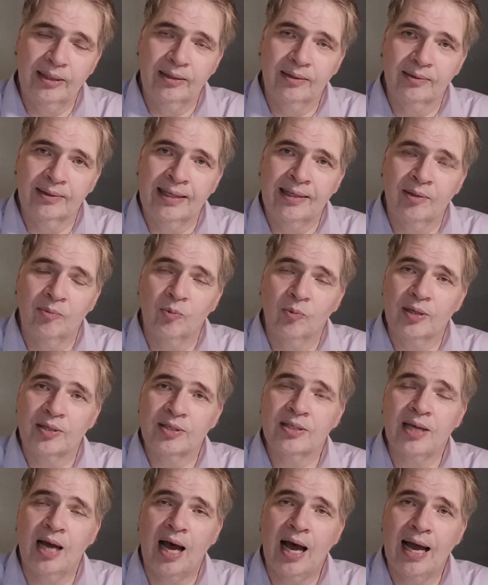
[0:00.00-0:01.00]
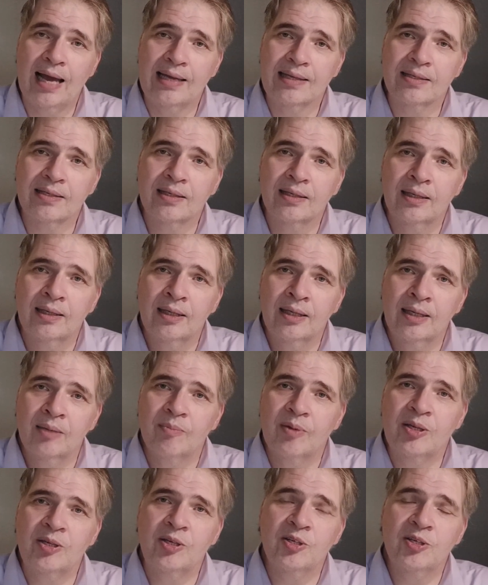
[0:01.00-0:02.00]
in what size.
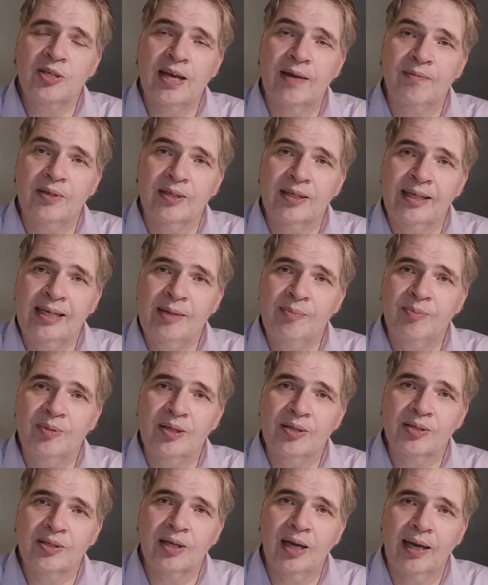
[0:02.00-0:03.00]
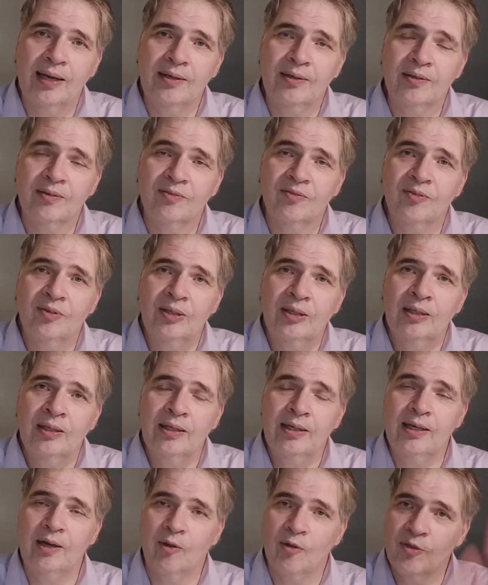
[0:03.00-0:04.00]
We just have to keep this kind of
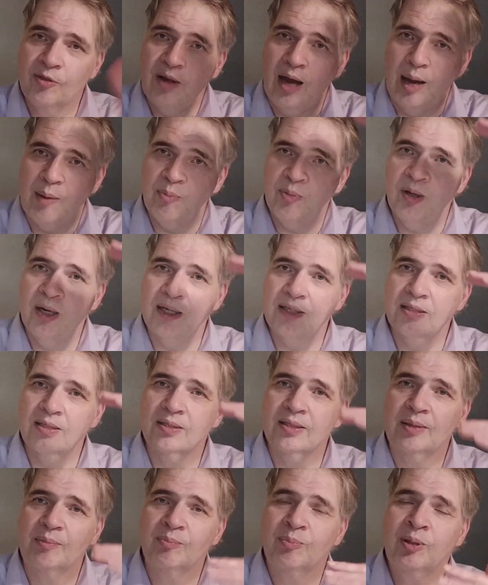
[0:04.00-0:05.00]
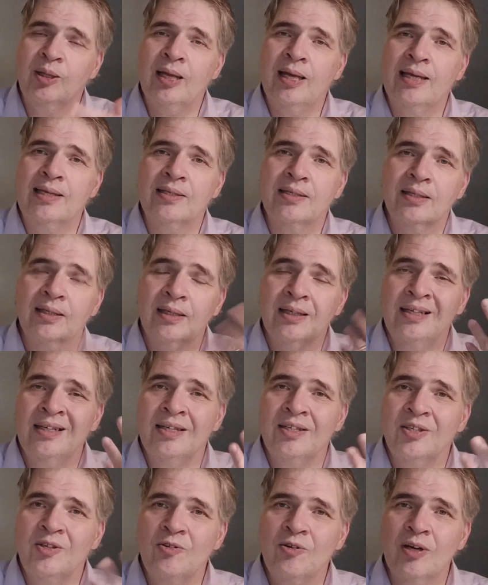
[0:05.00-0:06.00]
thought process in place
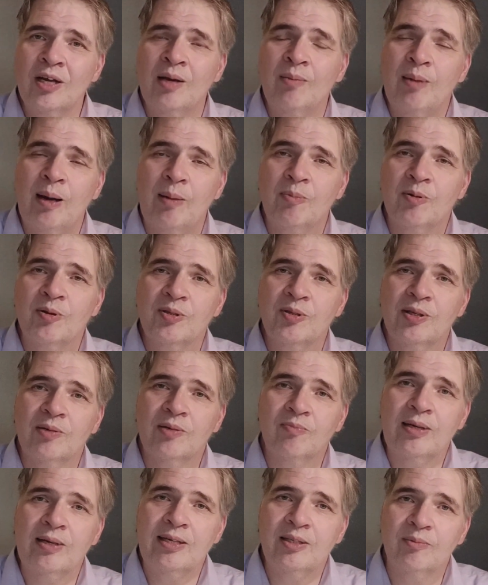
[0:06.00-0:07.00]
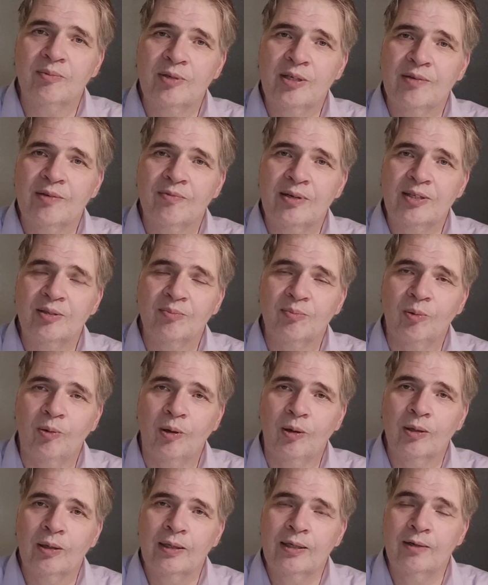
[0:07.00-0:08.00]
so you can come up with
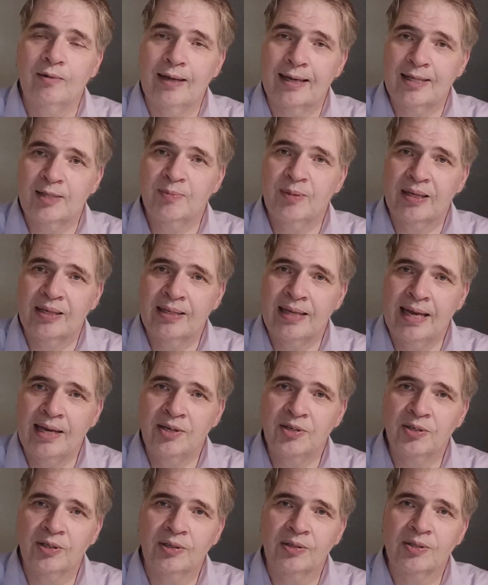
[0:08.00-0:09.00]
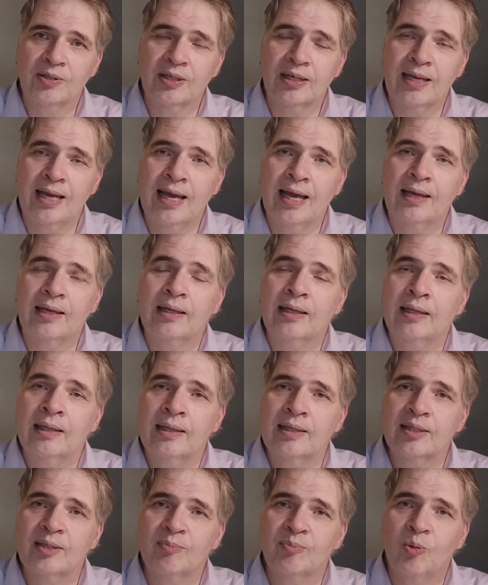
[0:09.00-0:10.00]
reasonable expectations. Again,
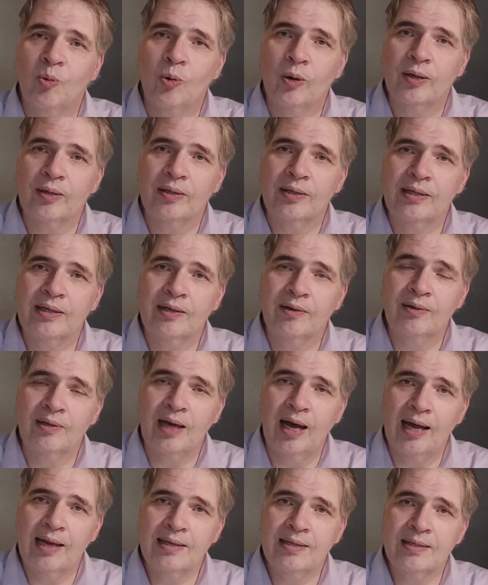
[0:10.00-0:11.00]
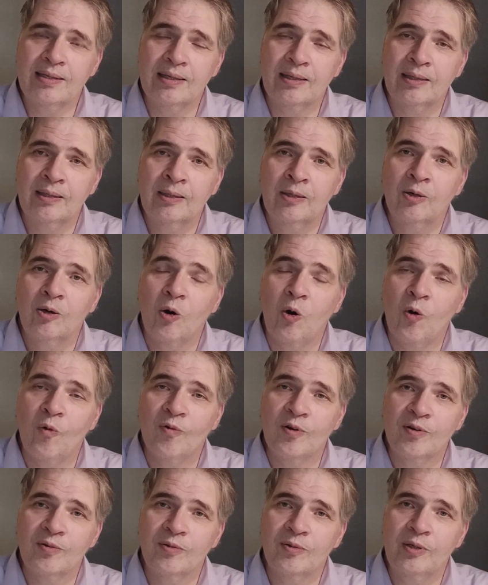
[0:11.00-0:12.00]
it's important not to
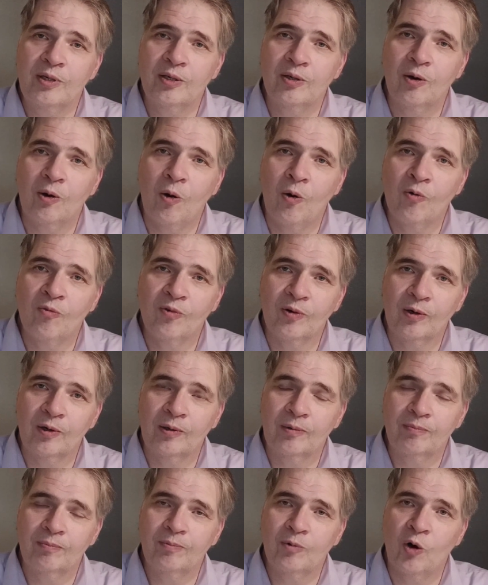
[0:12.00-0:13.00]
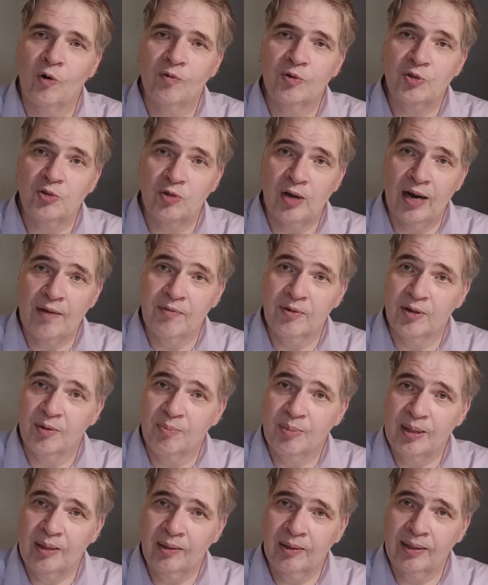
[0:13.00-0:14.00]
overdrive your
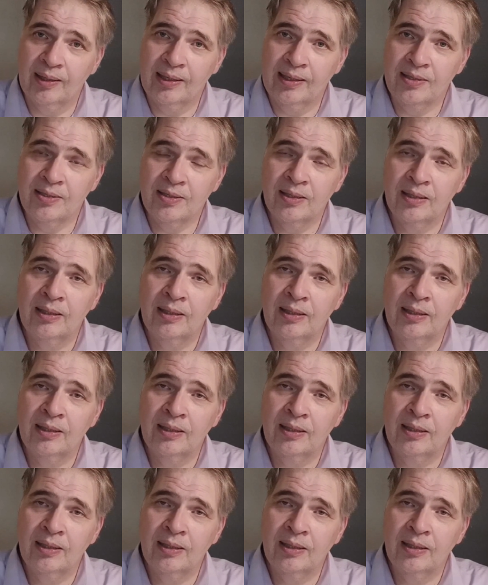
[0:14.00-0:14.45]
abilities,